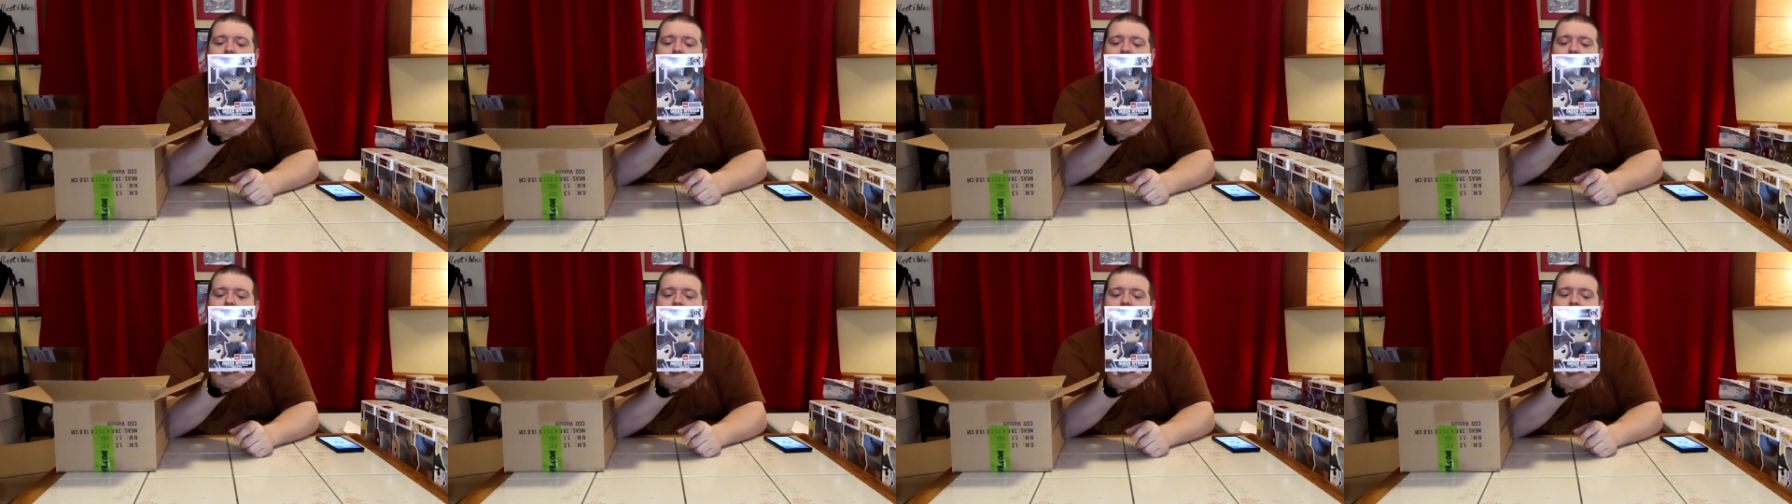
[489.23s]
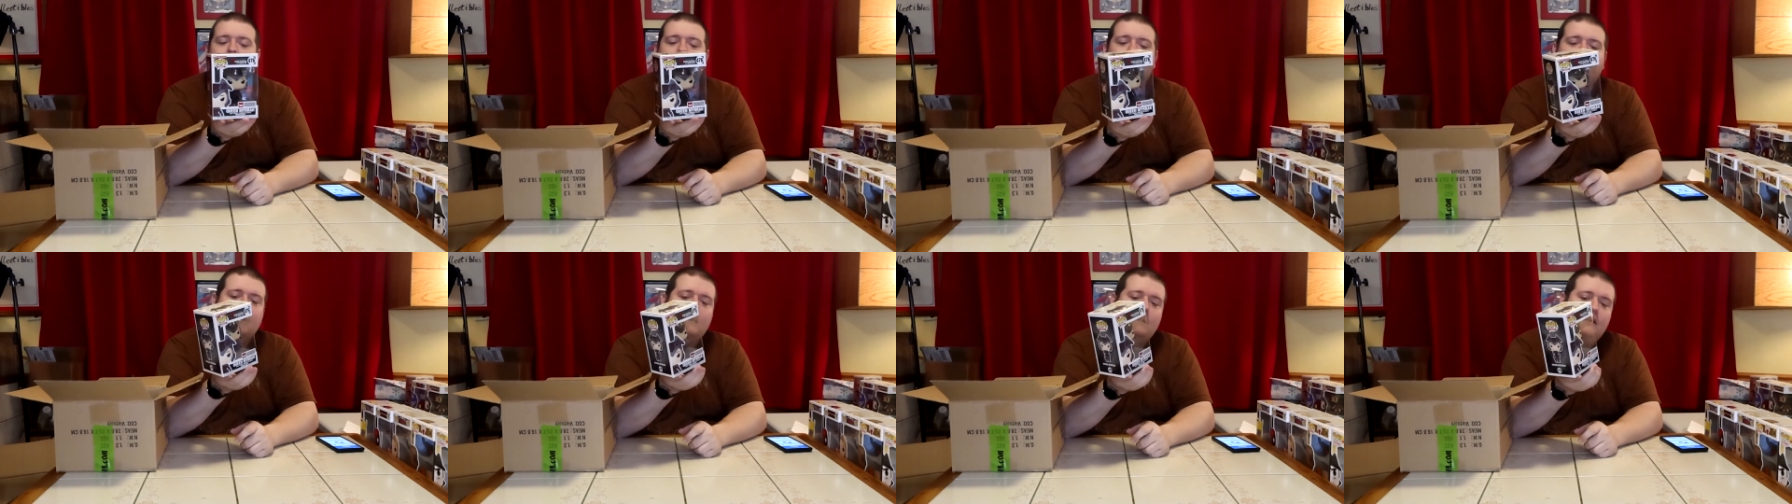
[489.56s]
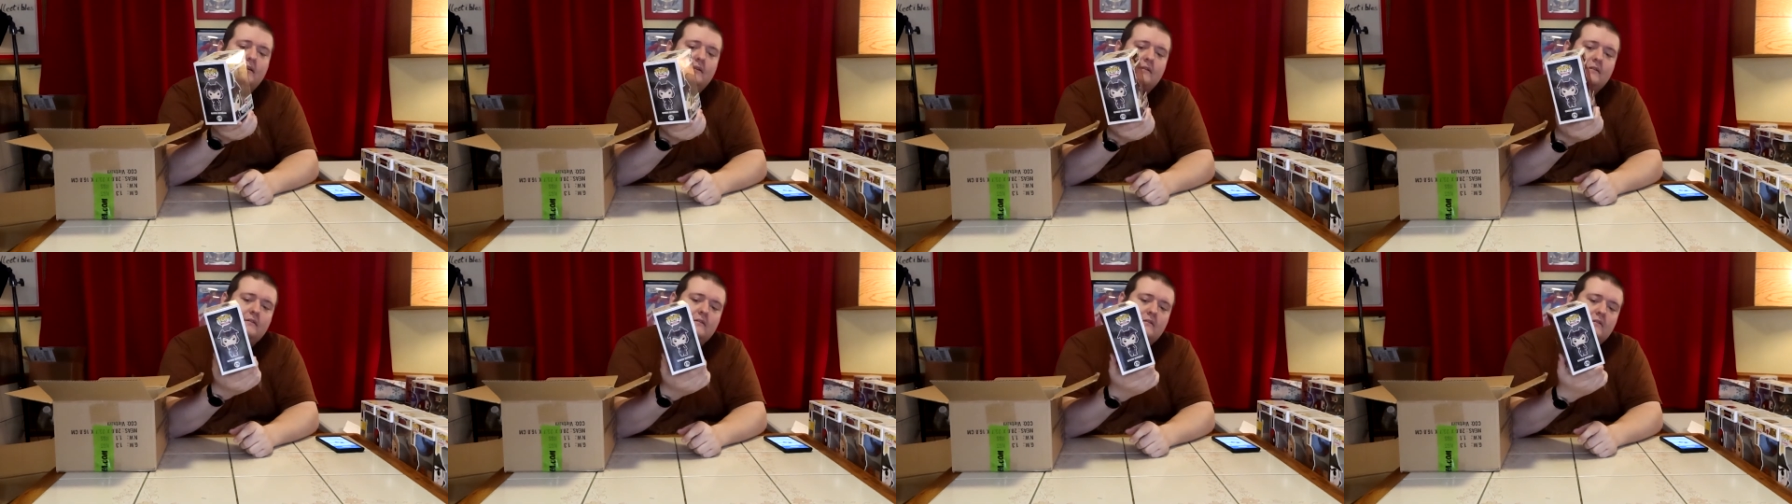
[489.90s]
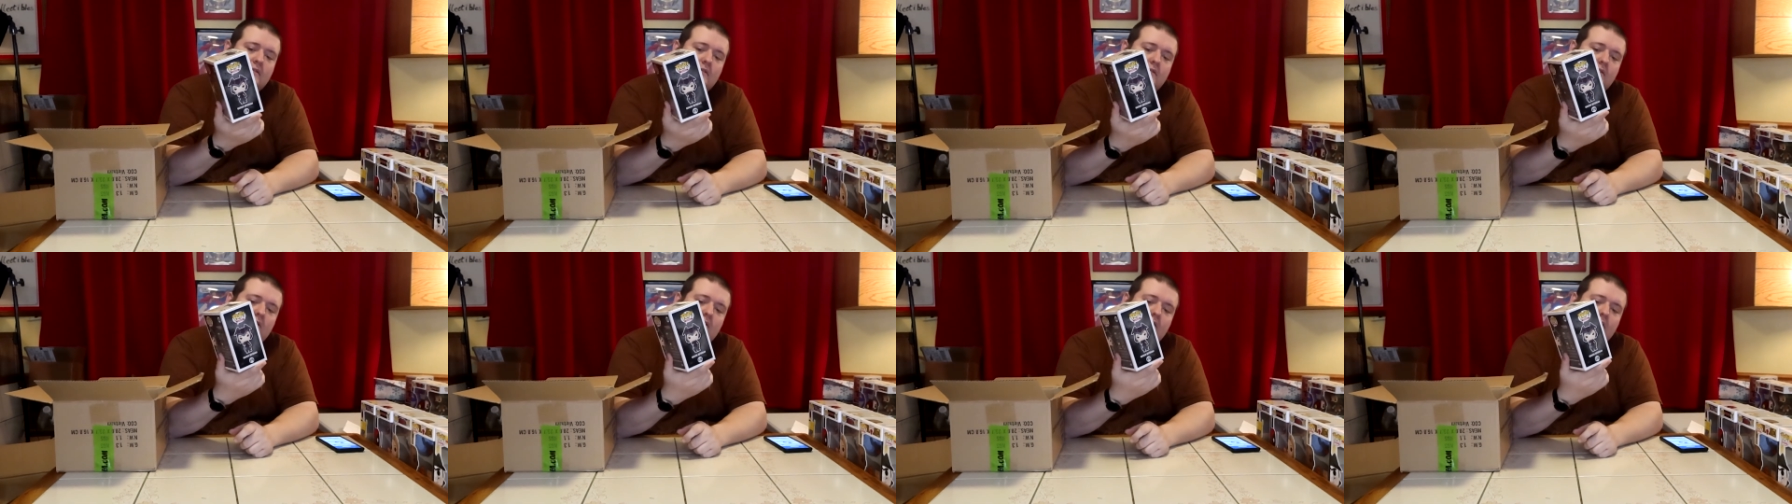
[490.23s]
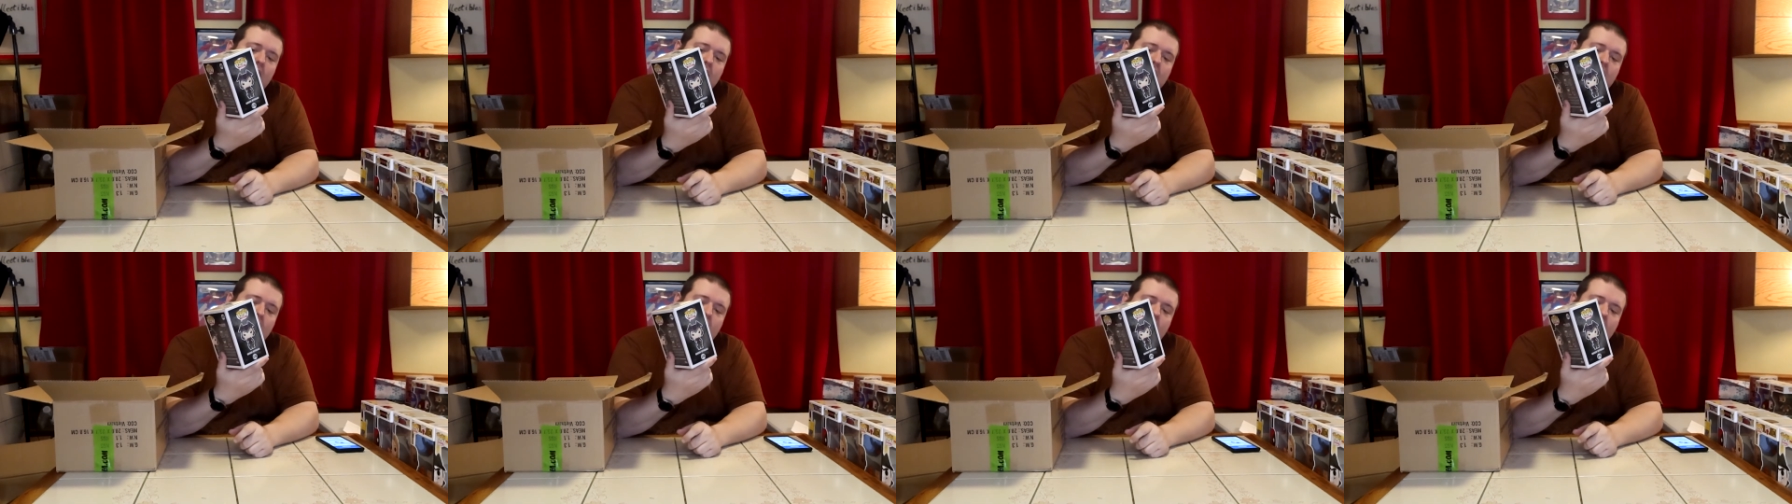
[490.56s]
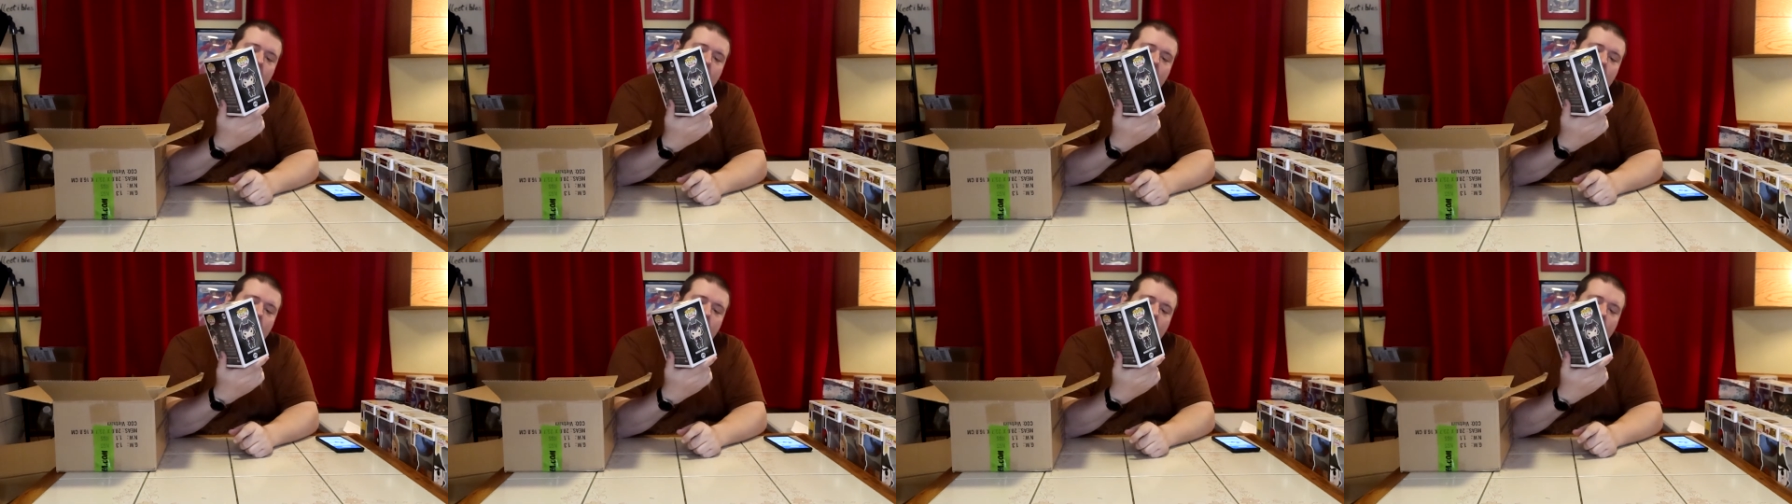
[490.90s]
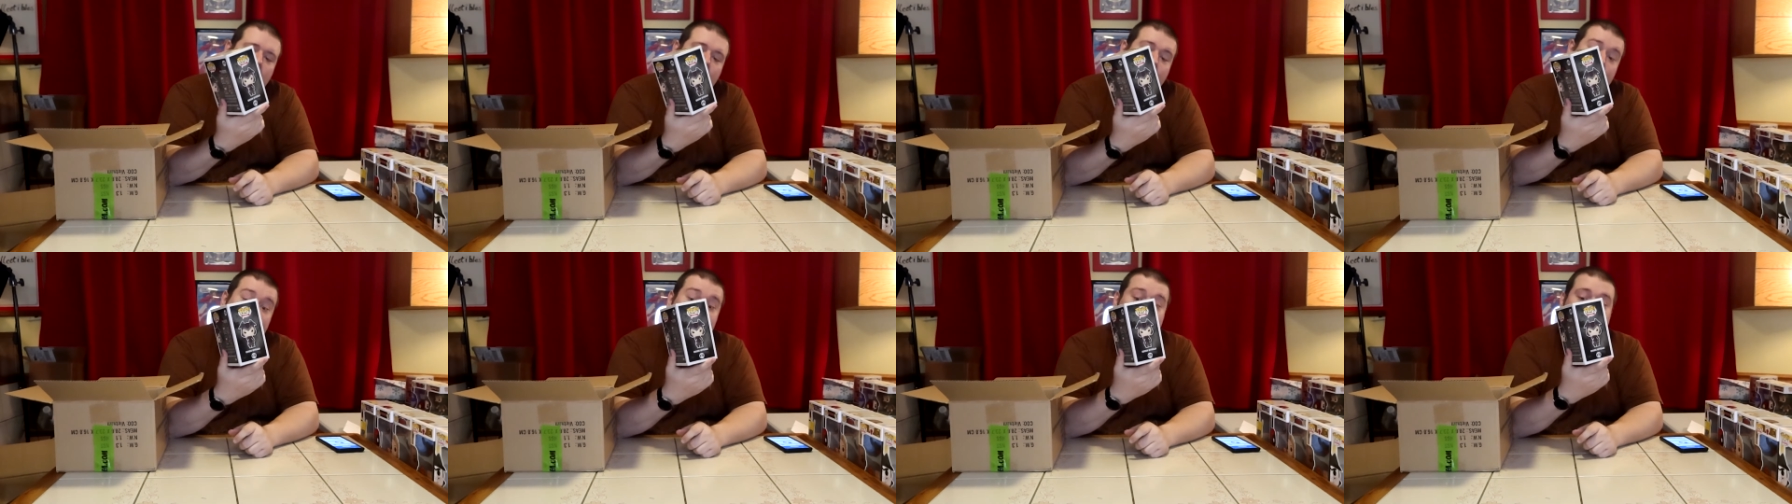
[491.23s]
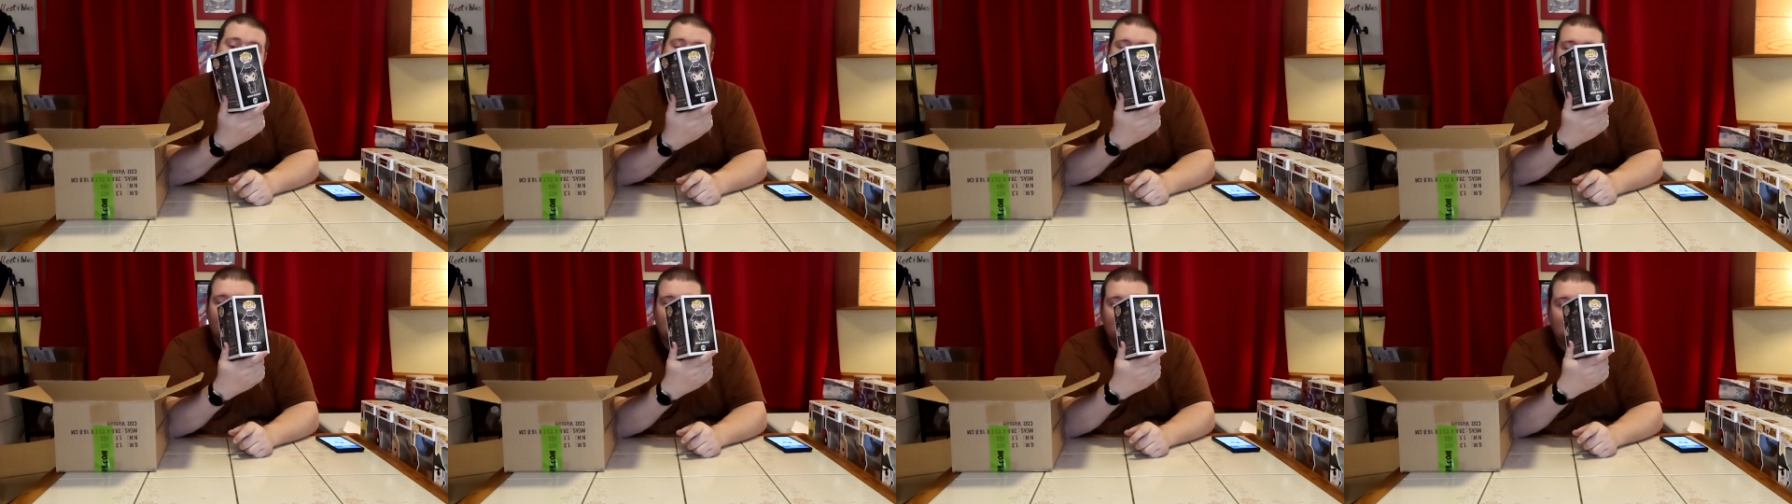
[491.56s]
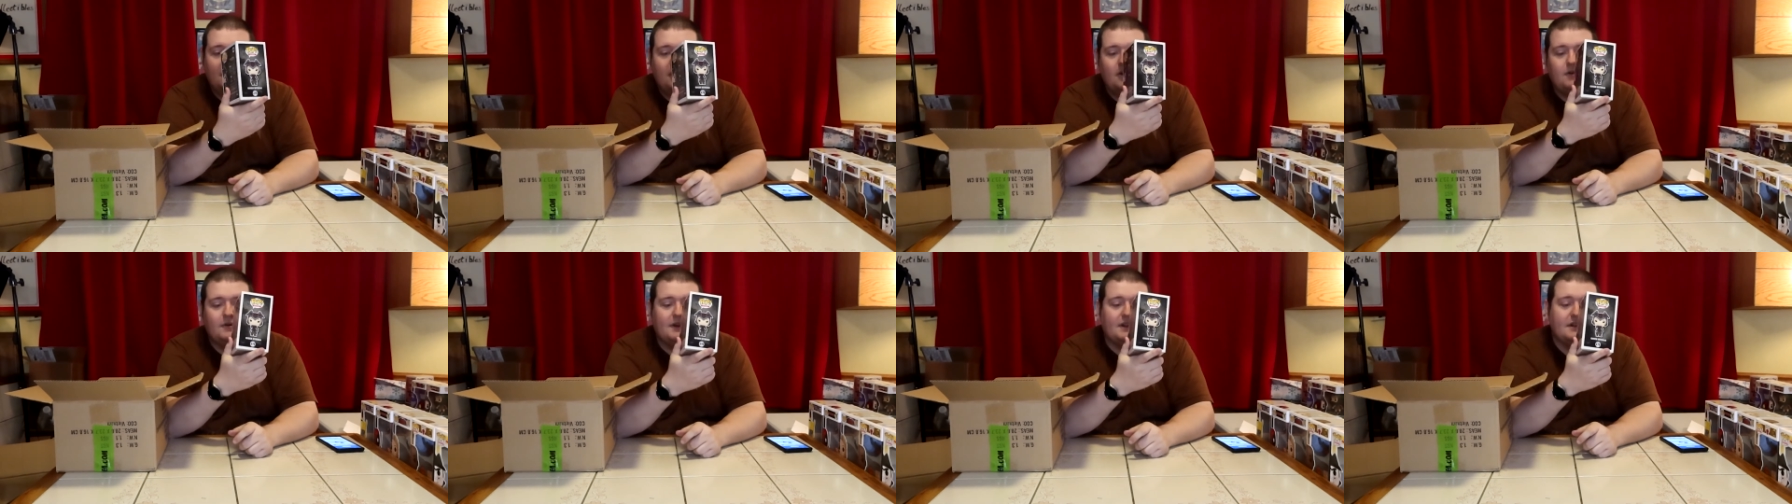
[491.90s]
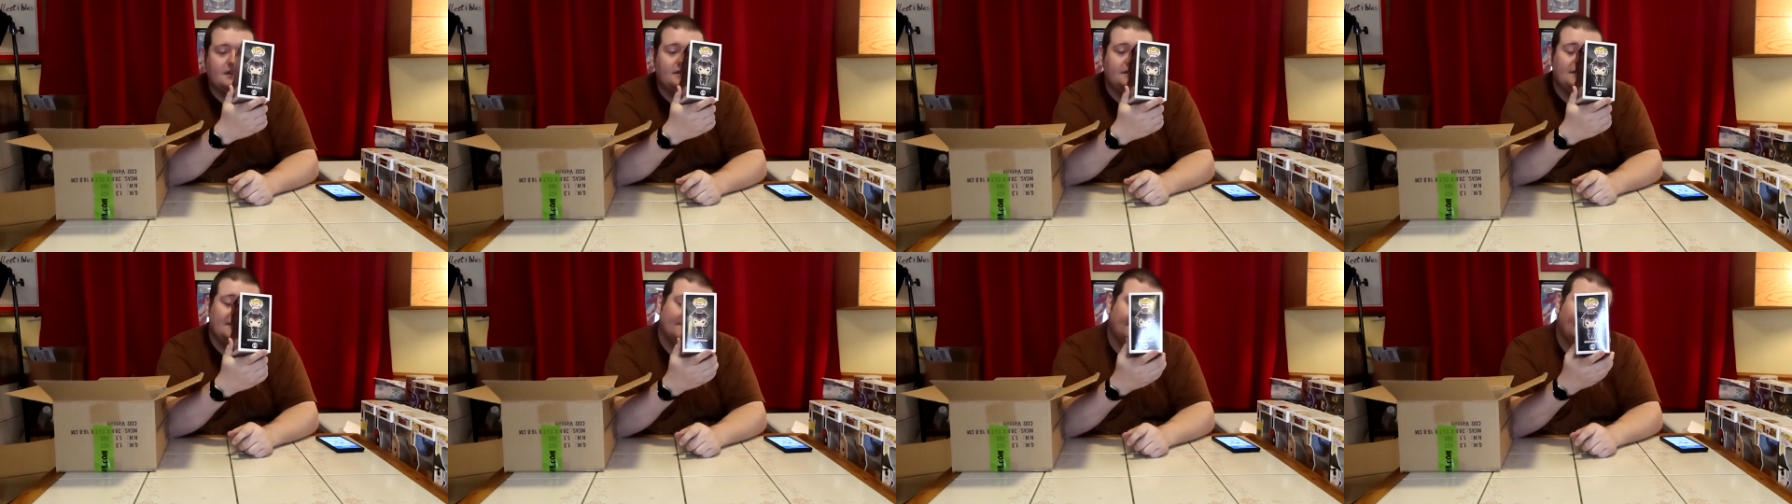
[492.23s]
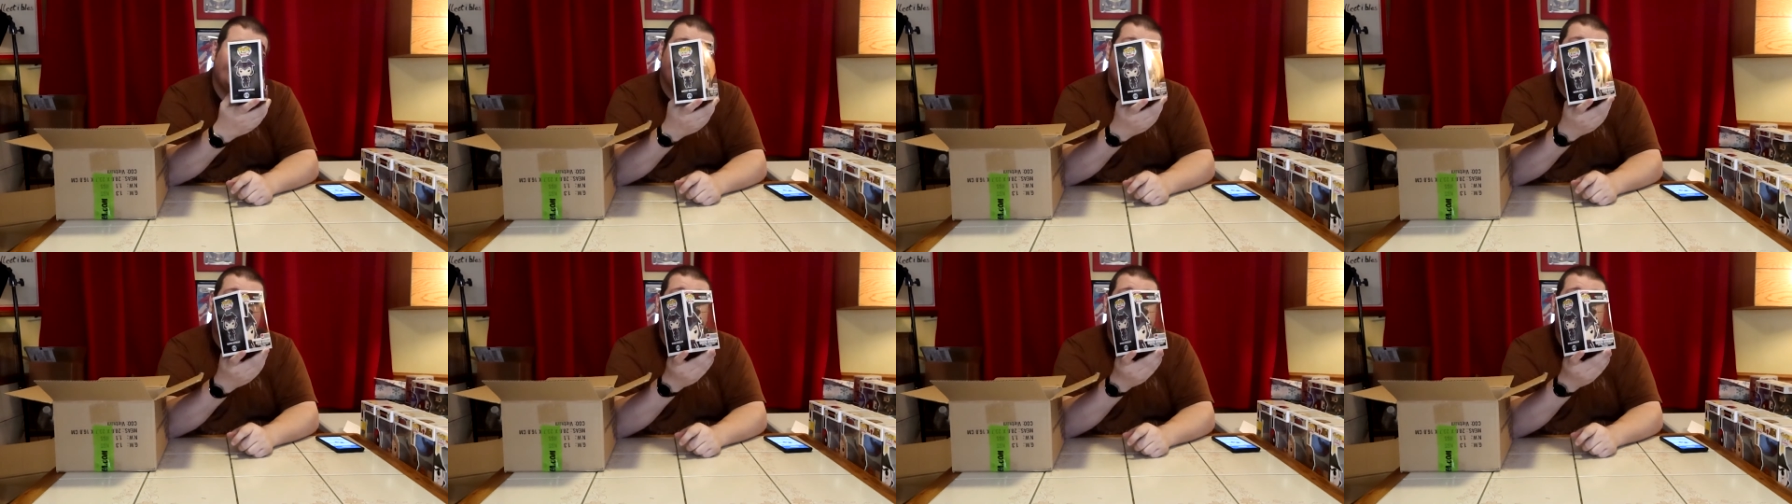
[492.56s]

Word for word: Myrrah. There's a digital code included. Whether